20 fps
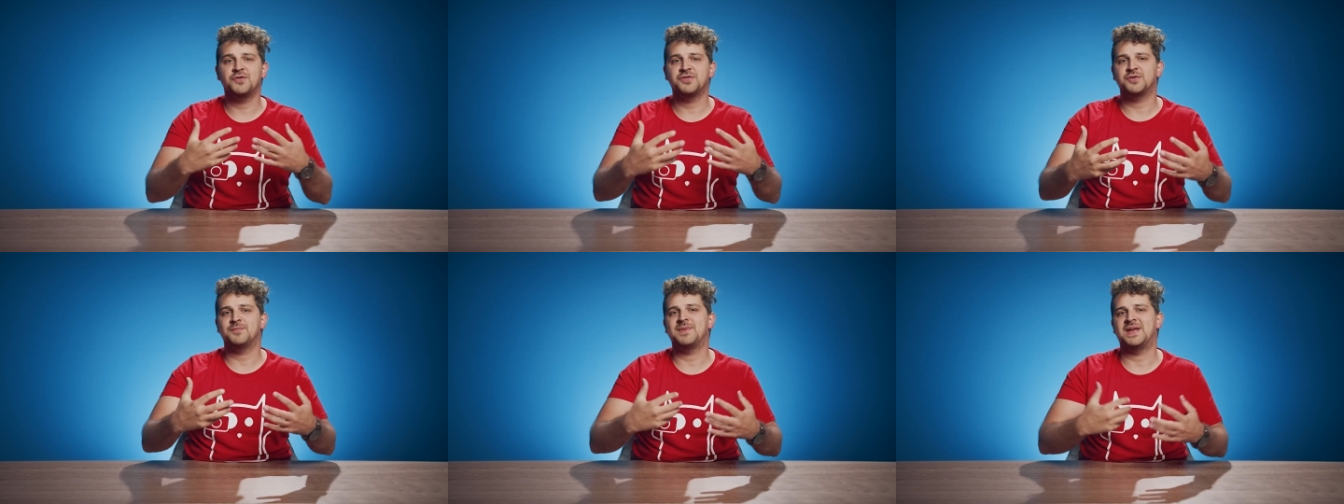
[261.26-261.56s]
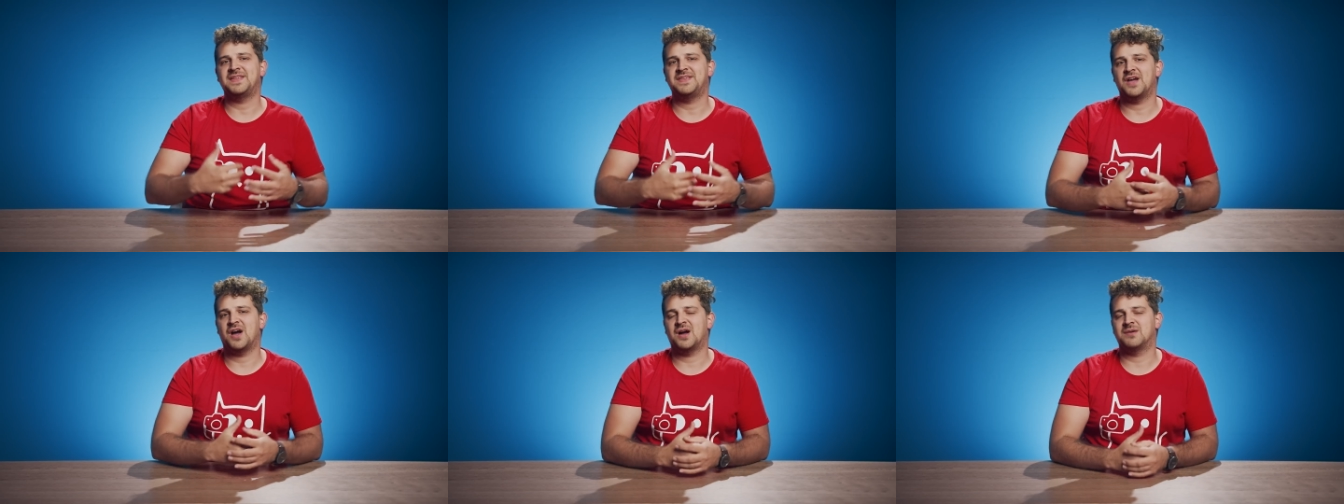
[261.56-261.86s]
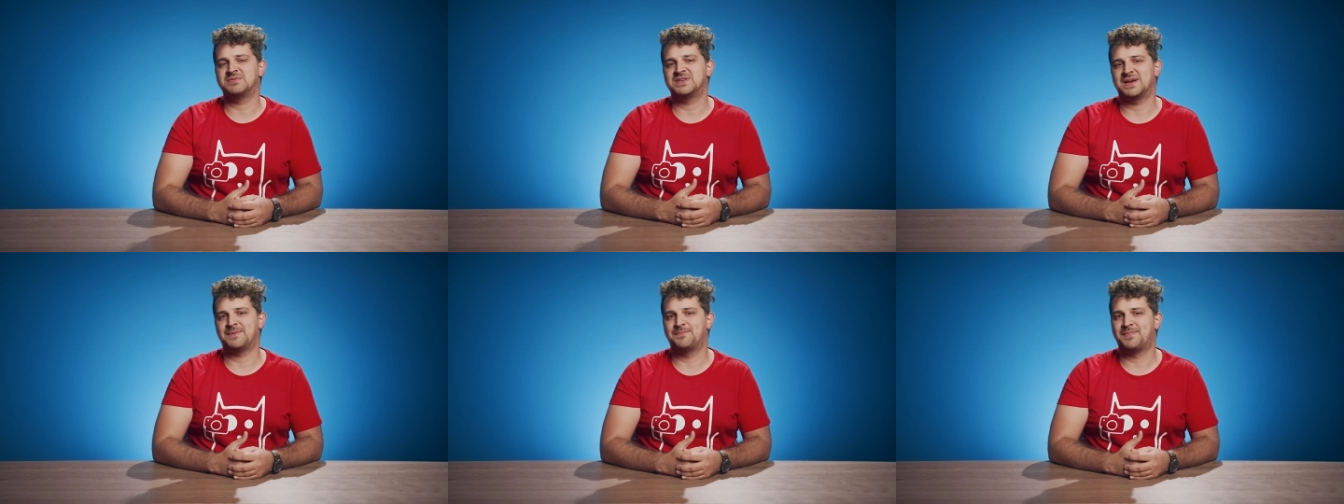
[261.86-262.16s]
also make the
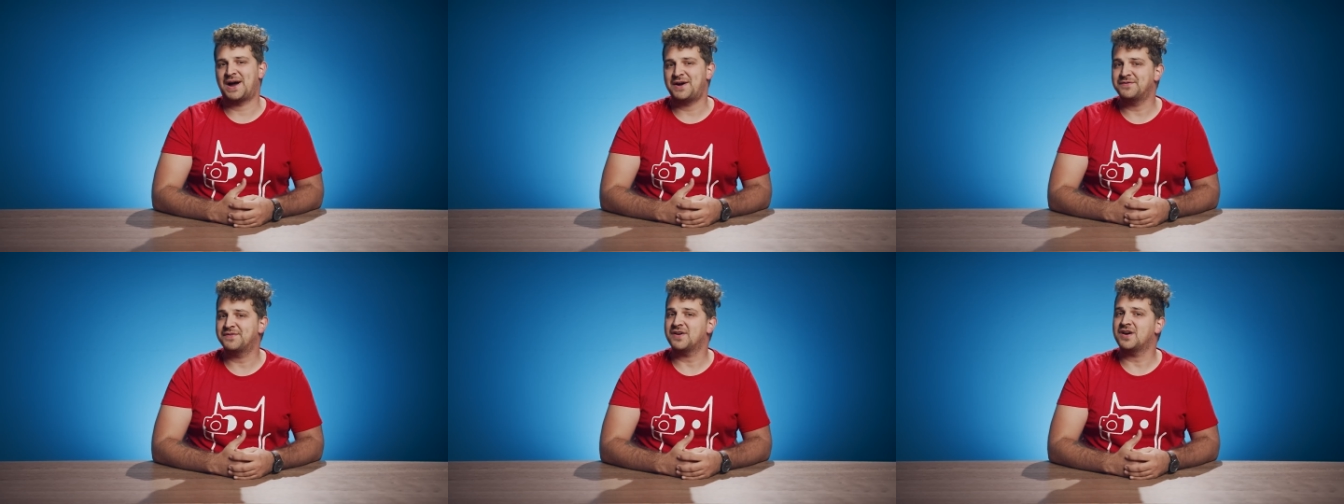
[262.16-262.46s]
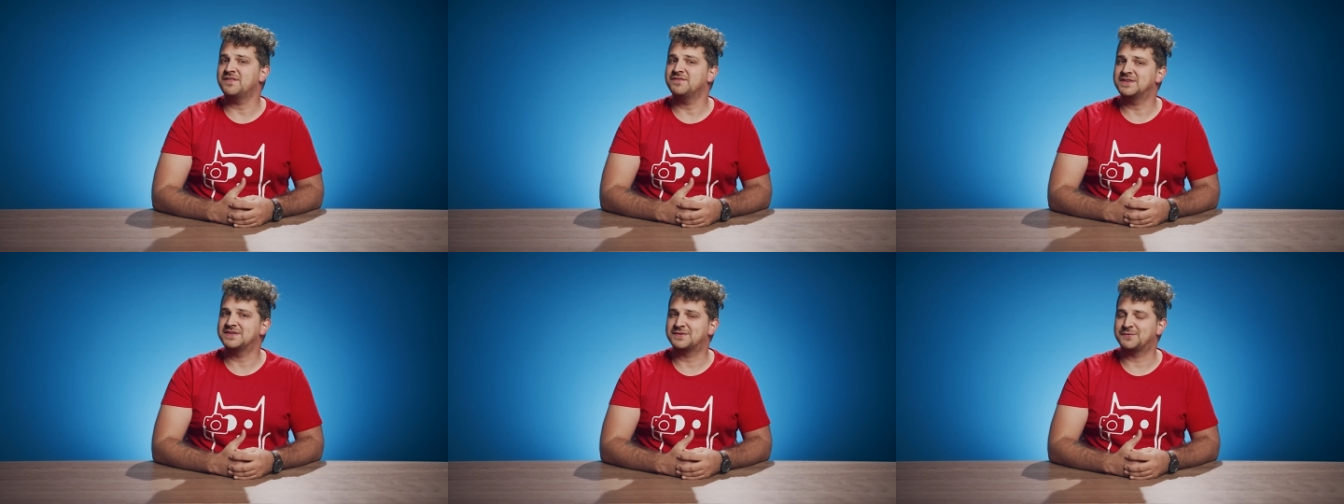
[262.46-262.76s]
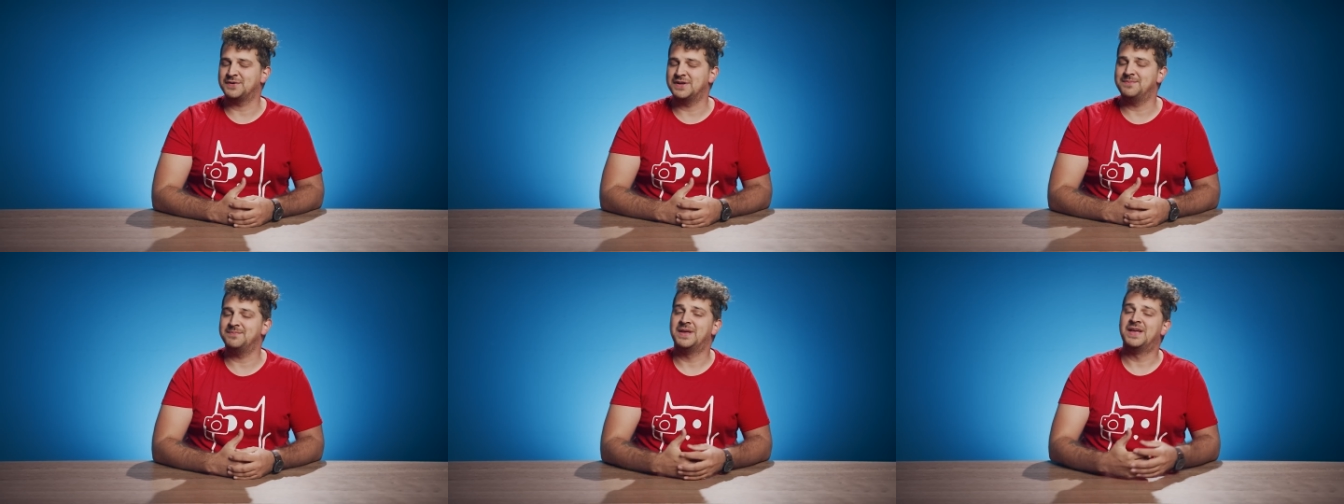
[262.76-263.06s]
object bounce off the
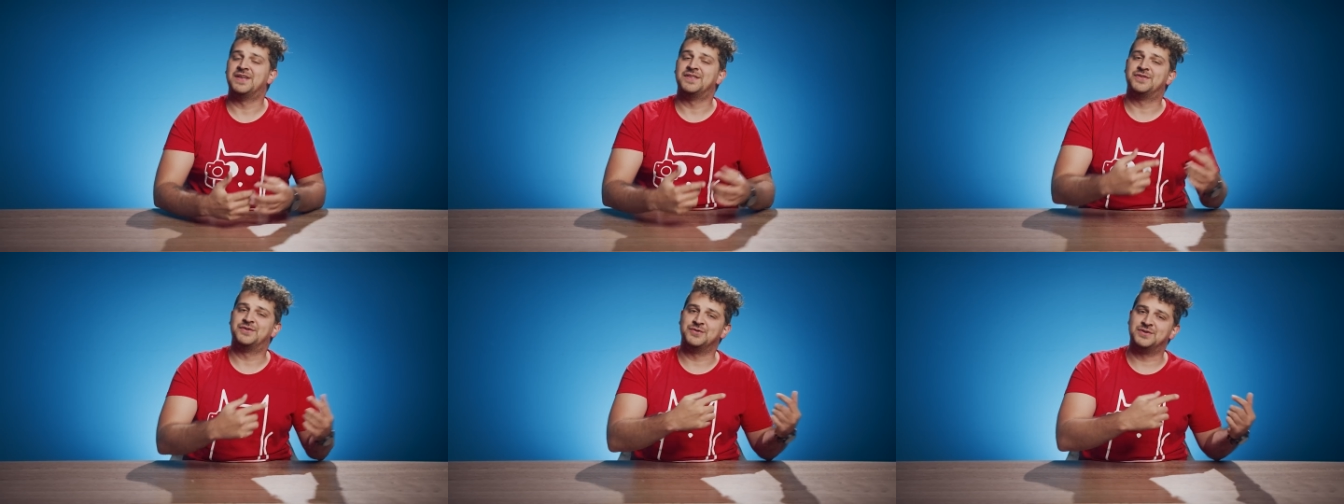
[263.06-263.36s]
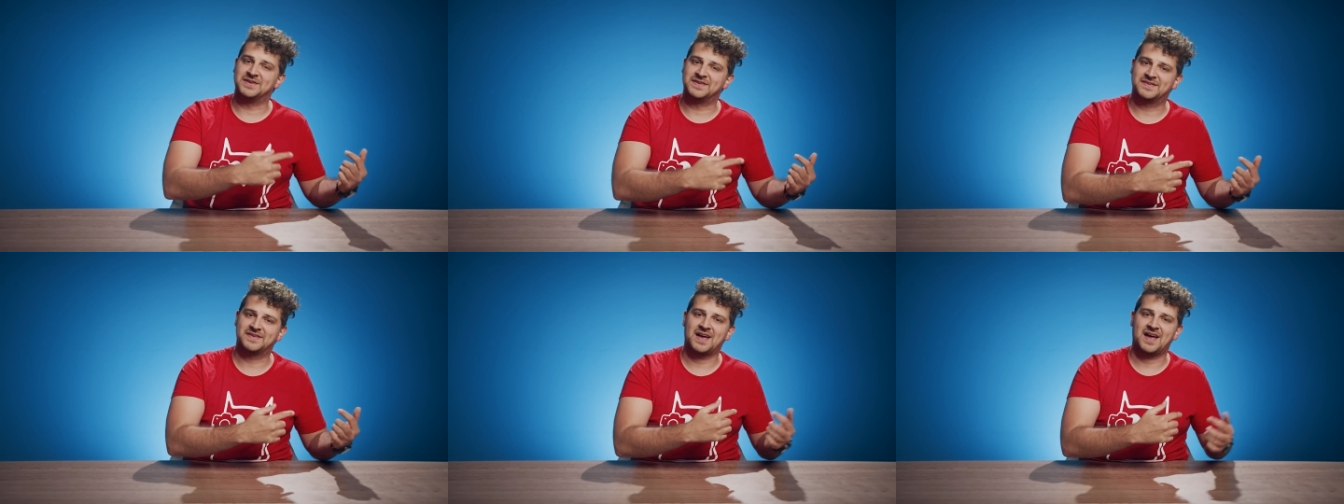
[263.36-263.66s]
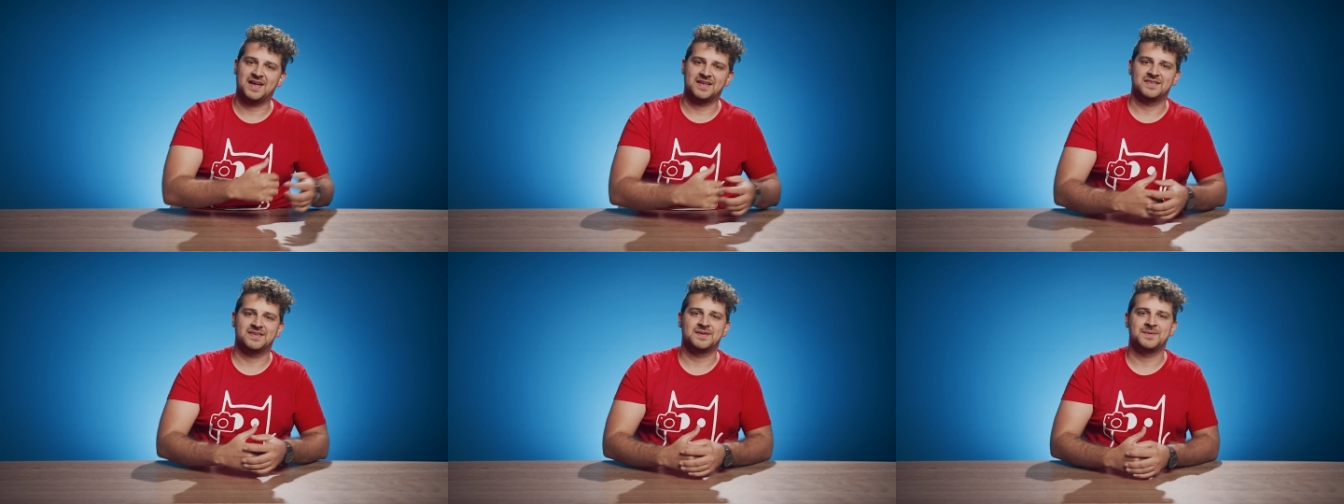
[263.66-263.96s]
screen to the
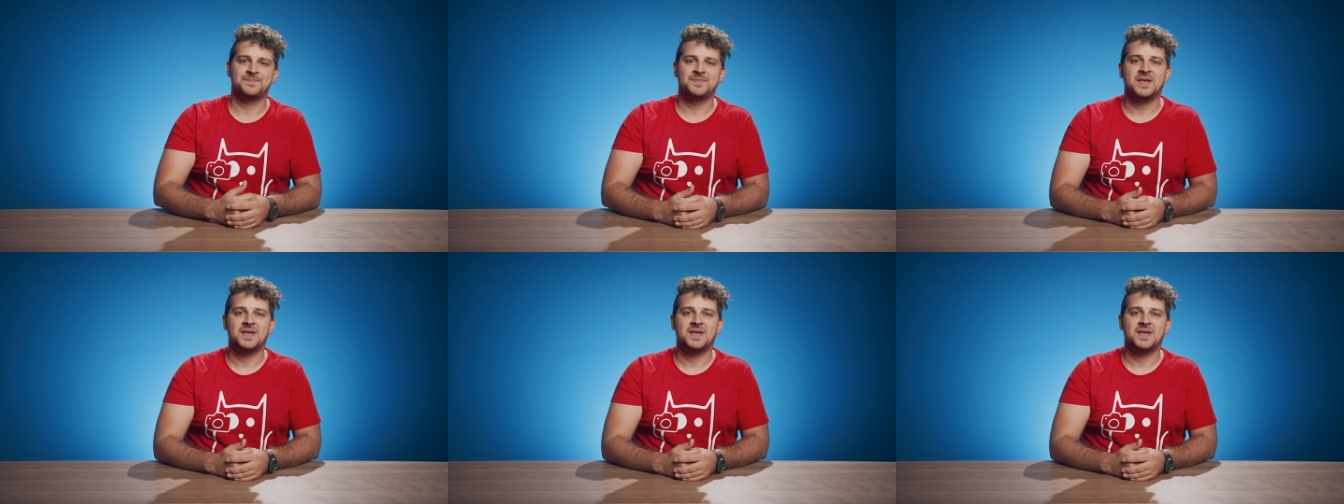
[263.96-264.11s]
side,